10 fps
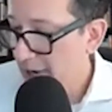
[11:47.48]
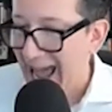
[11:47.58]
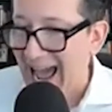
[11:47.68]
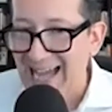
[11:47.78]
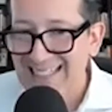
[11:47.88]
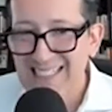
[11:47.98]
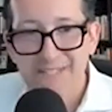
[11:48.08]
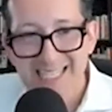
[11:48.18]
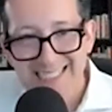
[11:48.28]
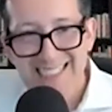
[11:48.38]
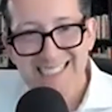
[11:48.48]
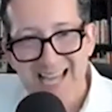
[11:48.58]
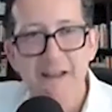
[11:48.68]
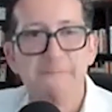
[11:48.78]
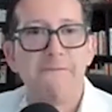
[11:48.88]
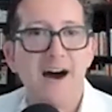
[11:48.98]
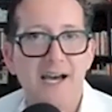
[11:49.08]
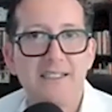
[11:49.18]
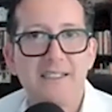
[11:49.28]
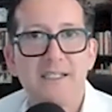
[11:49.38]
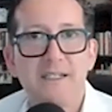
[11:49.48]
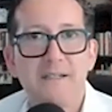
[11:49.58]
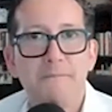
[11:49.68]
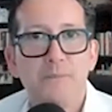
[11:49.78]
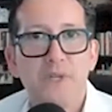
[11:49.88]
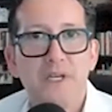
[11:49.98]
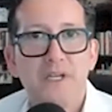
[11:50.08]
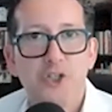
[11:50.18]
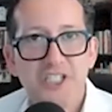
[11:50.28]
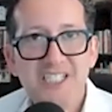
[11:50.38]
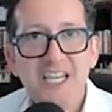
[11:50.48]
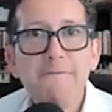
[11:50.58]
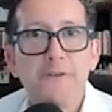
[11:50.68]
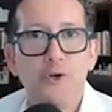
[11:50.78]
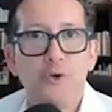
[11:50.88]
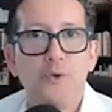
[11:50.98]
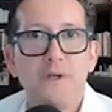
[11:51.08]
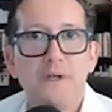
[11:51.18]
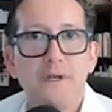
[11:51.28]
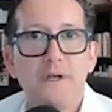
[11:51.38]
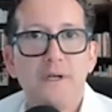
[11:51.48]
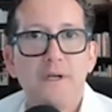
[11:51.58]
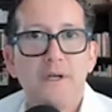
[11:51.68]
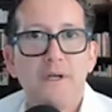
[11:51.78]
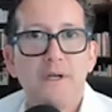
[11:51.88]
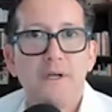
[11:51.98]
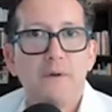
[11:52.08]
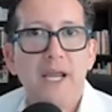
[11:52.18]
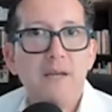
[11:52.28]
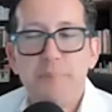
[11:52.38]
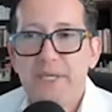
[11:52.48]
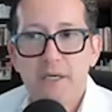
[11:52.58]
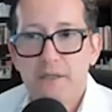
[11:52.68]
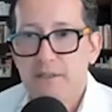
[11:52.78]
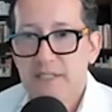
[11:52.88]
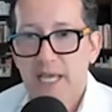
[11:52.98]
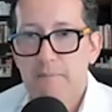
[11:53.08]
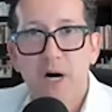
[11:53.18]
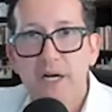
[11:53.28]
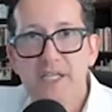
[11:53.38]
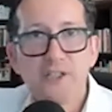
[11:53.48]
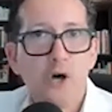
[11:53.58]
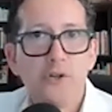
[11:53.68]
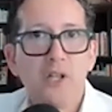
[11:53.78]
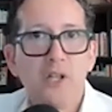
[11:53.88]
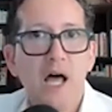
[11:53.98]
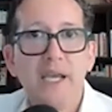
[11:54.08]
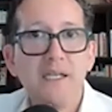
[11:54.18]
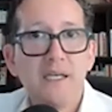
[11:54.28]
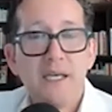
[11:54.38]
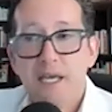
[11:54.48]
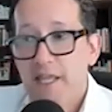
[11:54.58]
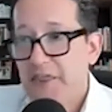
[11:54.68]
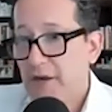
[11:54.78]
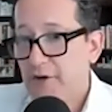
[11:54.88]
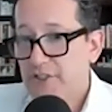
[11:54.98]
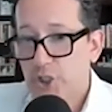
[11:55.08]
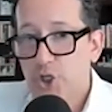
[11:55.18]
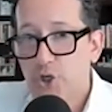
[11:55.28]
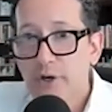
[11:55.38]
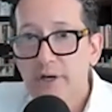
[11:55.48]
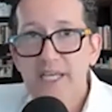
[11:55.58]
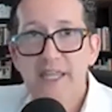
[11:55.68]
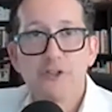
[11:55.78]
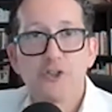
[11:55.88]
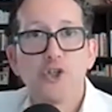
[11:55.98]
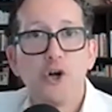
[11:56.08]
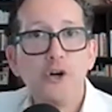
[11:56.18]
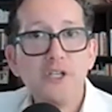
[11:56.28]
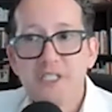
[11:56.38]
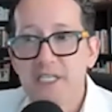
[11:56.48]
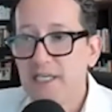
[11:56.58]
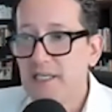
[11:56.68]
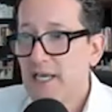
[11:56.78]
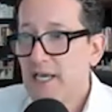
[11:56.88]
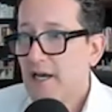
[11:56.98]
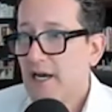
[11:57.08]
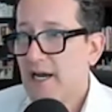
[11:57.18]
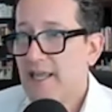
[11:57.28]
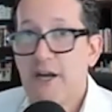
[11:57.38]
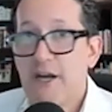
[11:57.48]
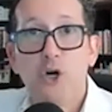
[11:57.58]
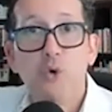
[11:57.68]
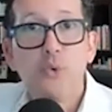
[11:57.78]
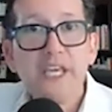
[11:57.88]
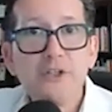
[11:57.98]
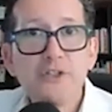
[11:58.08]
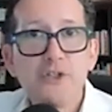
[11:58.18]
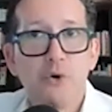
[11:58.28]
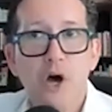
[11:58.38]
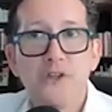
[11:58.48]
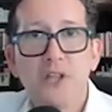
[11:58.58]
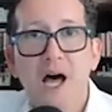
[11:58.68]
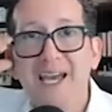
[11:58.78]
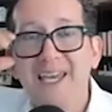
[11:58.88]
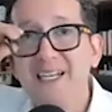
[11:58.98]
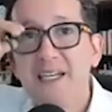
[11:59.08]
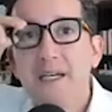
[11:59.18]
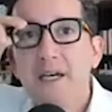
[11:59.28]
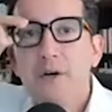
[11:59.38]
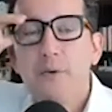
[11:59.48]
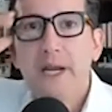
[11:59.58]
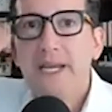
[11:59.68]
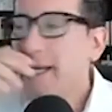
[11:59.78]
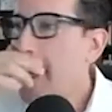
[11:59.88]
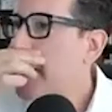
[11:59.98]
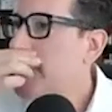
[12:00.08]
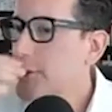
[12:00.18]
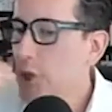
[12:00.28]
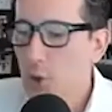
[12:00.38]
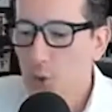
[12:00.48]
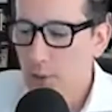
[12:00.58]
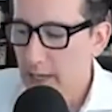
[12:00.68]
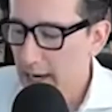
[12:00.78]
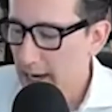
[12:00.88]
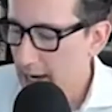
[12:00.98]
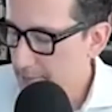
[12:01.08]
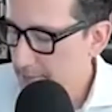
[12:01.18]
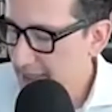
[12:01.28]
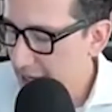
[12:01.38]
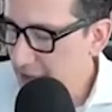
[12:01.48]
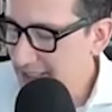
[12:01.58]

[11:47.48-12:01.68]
actively incentivized to deceive you. Mm-hmm. Right? Because like money is on the line, their security, their certainty, their careers are on the line, right? And so there is an